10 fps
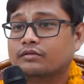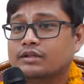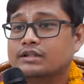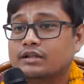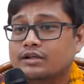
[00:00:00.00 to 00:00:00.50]

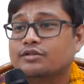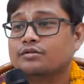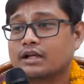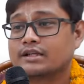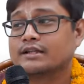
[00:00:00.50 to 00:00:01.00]
This
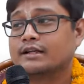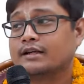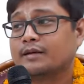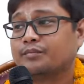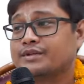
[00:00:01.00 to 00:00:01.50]
Trishur
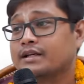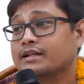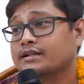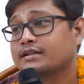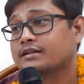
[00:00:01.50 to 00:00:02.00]
actually
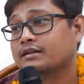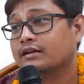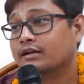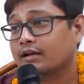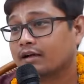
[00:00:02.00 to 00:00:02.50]
represents
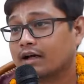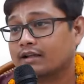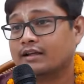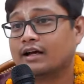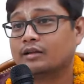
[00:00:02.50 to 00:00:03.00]

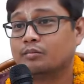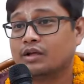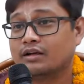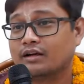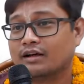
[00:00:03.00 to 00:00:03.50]
Adi
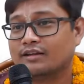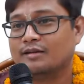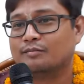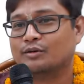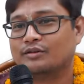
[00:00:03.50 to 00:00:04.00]
Admi,
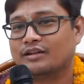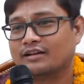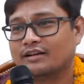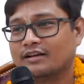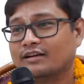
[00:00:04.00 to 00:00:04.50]
Adi
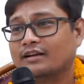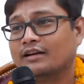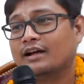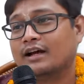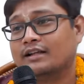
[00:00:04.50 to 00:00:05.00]
Bhautik, and
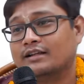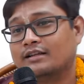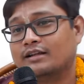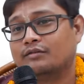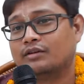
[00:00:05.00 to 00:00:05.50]
Adi
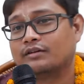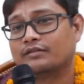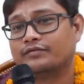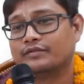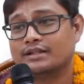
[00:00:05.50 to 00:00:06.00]
Devi.
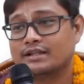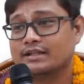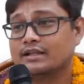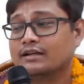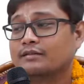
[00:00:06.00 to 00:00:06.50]
This
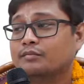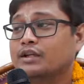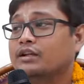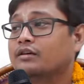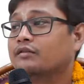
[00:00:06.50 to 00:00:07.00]
is the
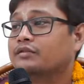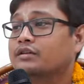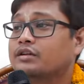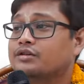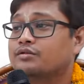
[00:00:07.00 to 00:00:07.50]
meaning of
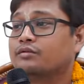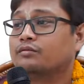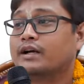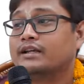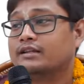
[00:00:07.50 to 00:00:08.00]
the Trishur.
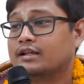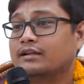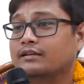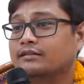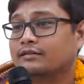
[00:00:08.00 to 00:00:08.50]
Why
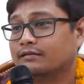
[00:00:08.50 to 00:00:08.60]
3?